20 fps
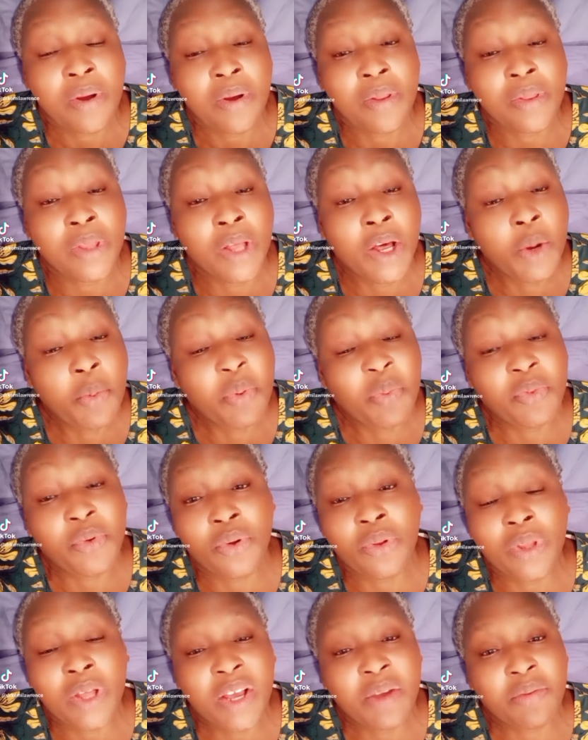A lot of people
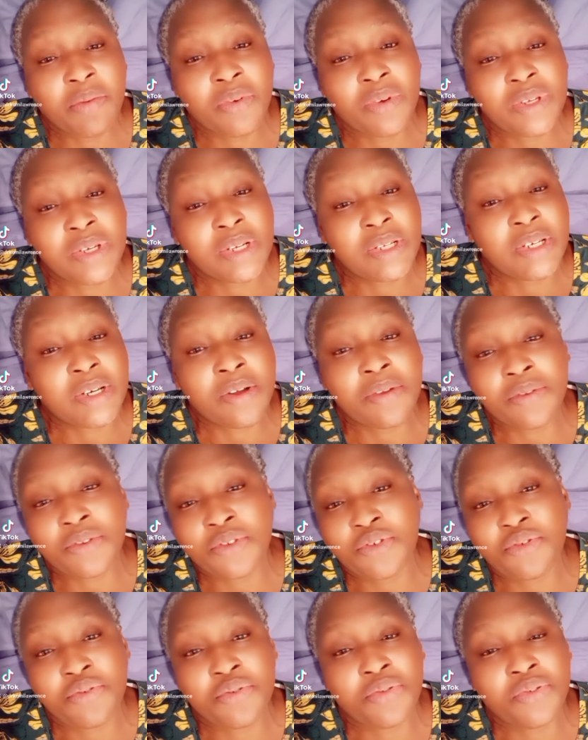don't like me because I tell the
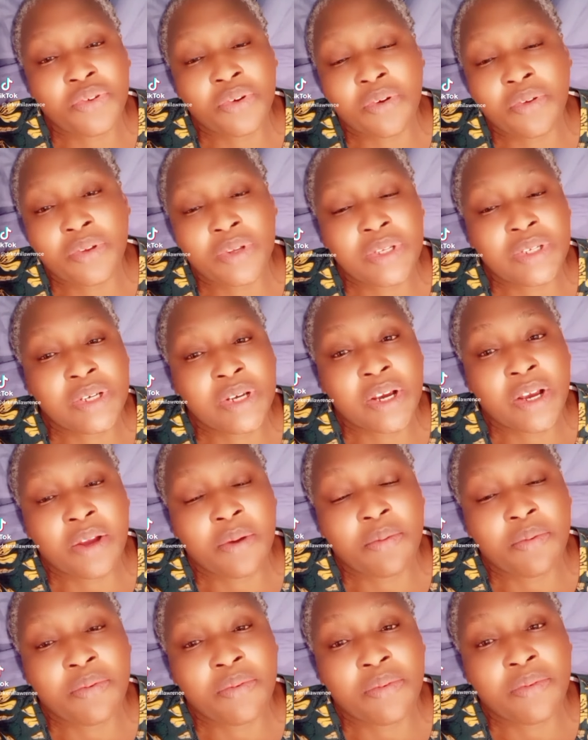truth all the
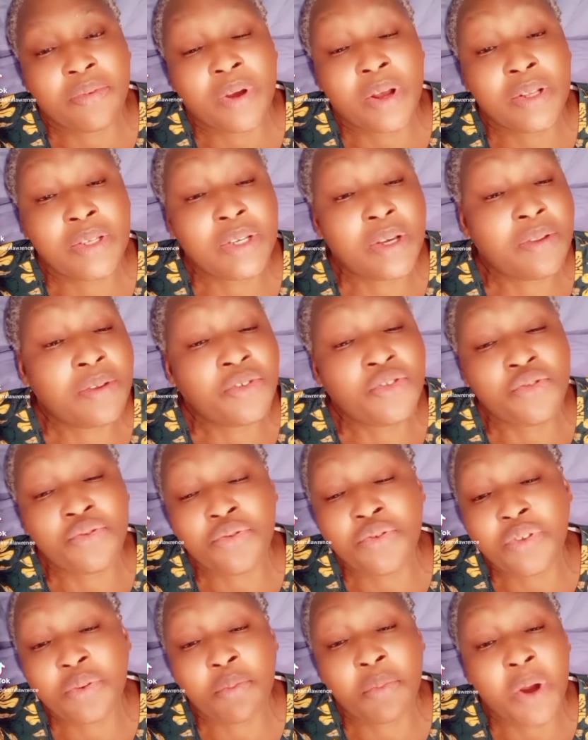time. I tell the
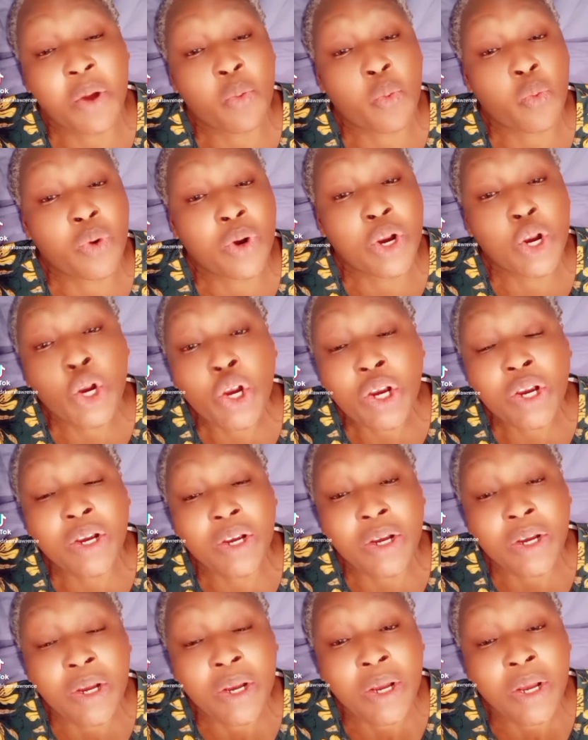truth in my
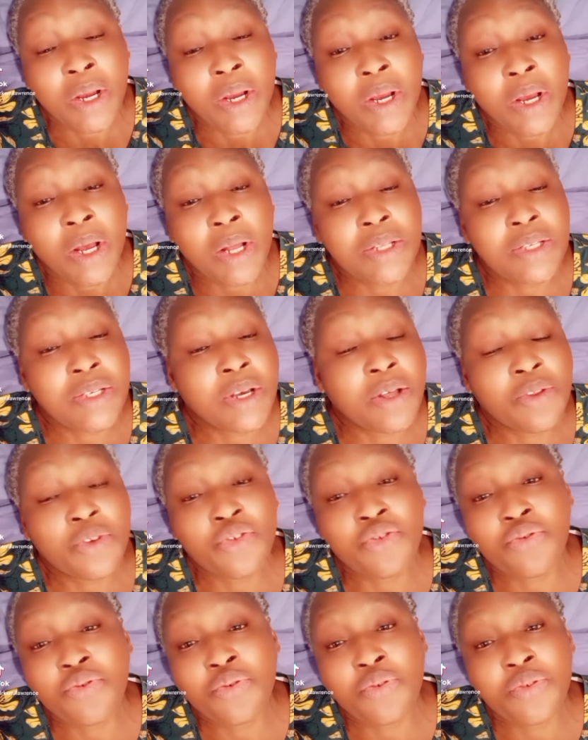work. I tell the
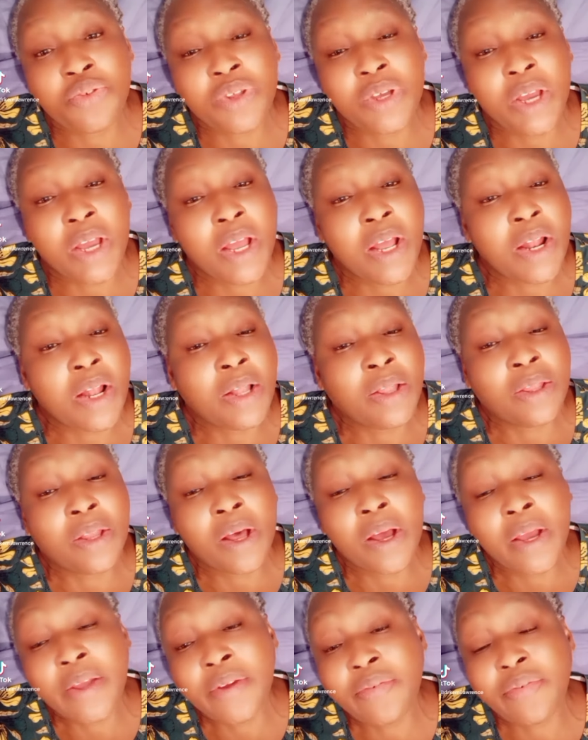truth in
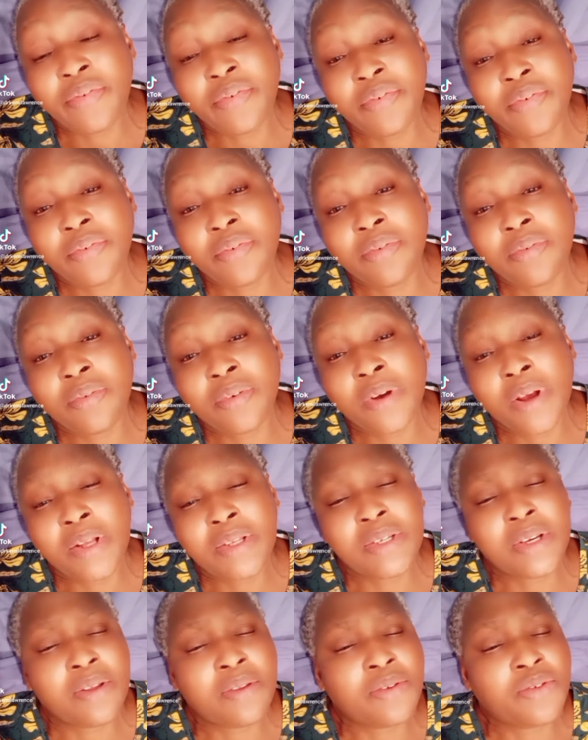life. I
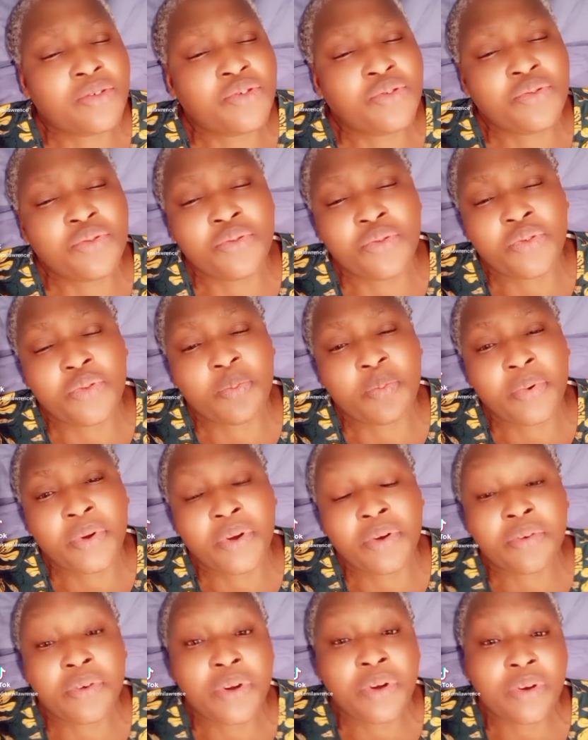tell the truth,
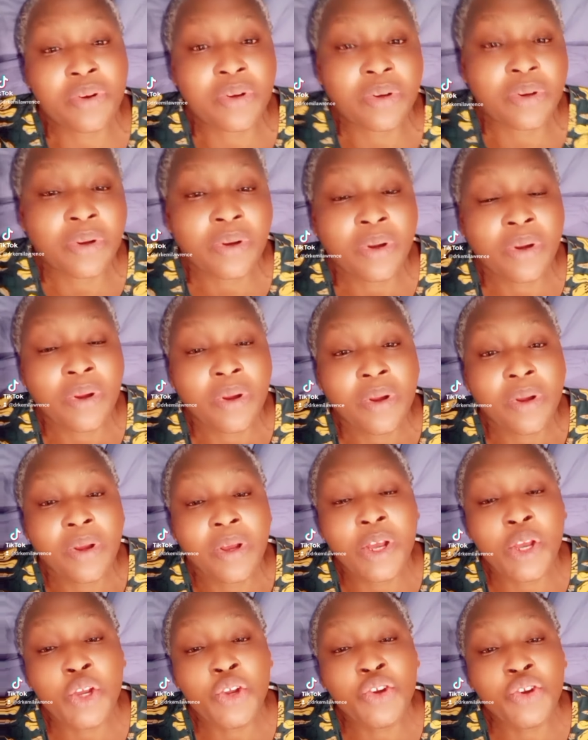period.
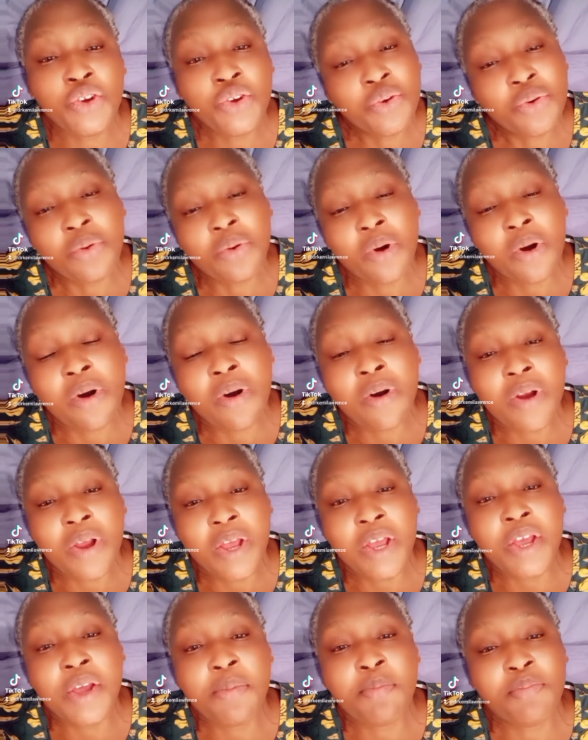And you are
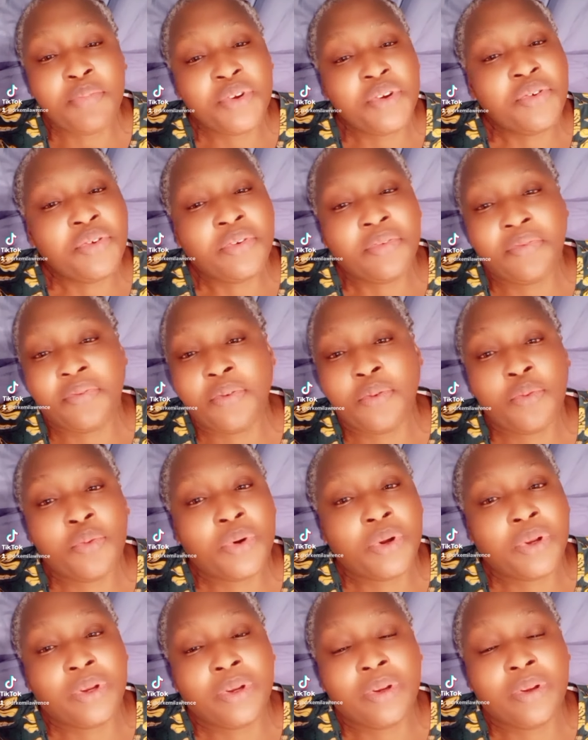a beautiful
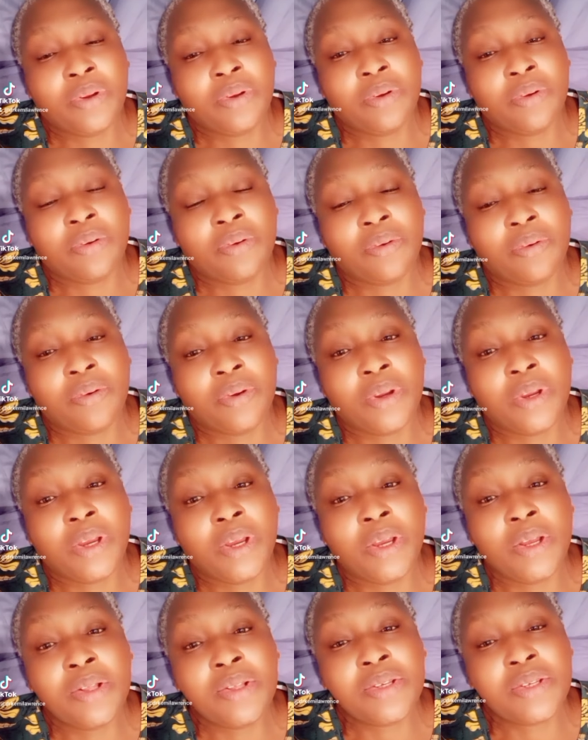one,
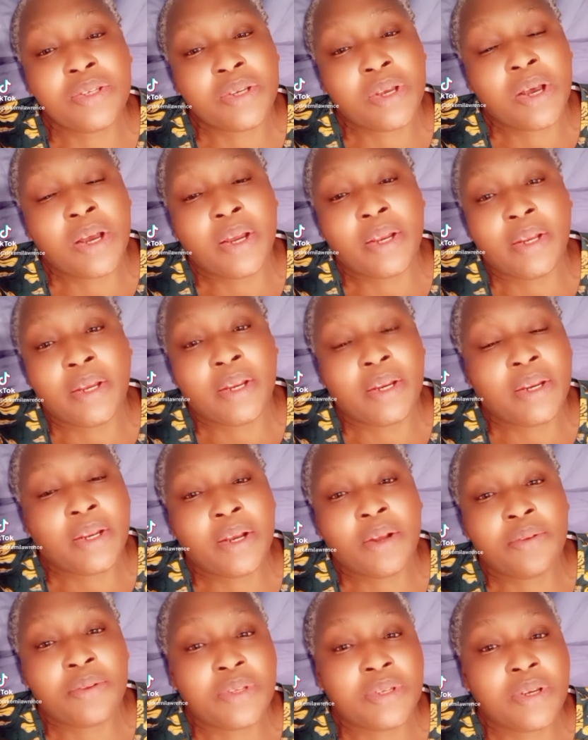inside and
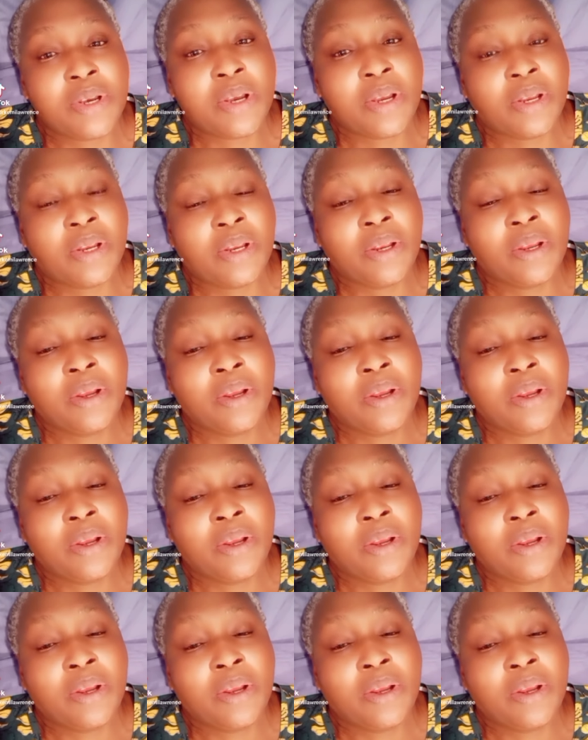outside.